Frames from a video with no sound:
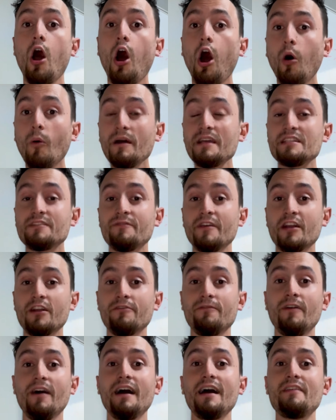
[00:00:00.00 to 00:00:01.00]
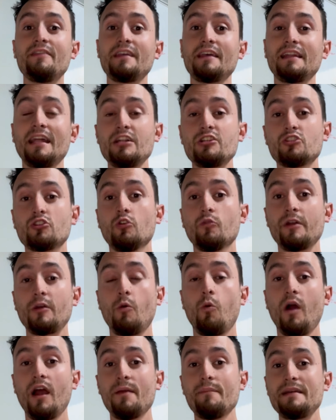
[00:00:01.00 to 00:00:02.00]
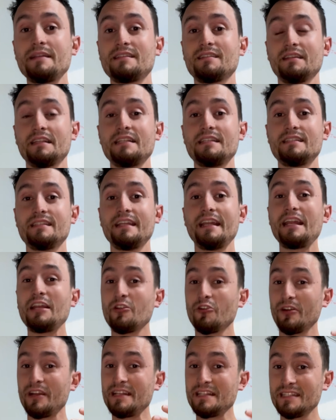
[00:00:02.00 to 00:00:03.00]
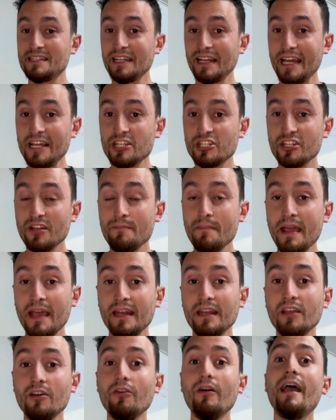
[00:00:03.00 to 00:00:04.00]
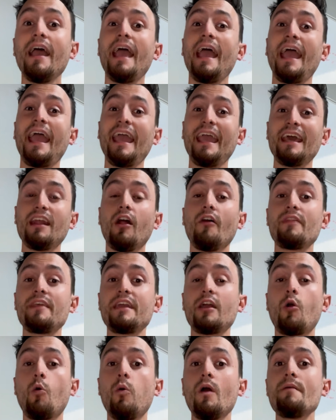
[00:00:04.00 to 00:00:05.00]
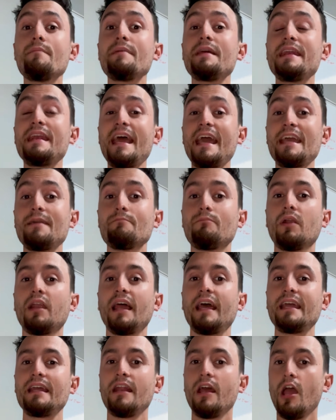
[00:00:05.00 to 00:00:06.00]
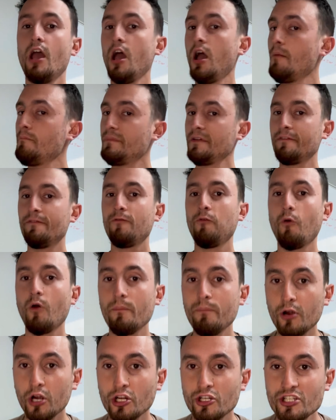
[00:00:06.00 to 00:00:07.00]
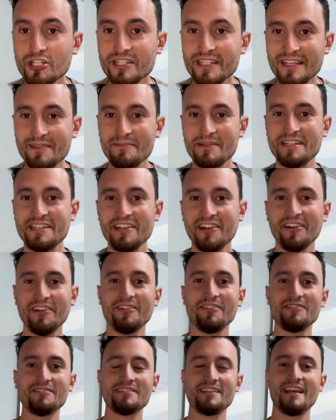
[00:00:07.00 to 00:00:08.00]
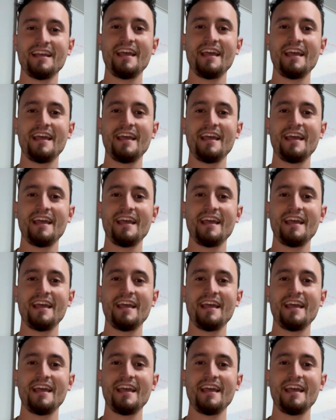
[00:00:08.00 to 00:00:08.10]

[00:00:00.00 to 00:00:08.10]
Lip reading: Always verify the electrical requirements listed in your installation manual and on the equipment nameplate before purchasing materials.